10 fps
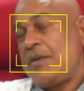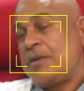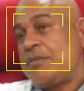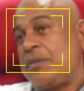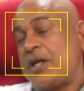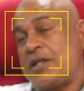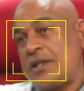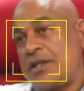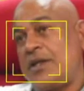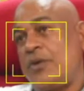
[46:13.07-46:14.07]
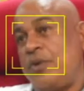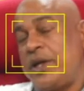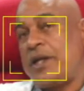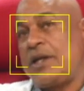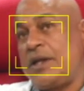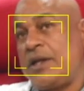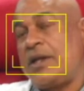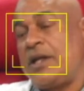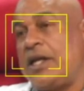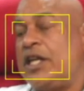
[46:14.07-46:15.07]
But with
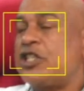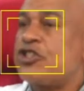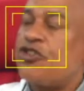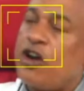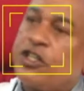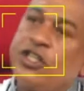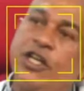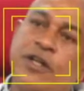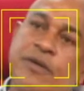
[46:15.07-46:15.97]
the destruction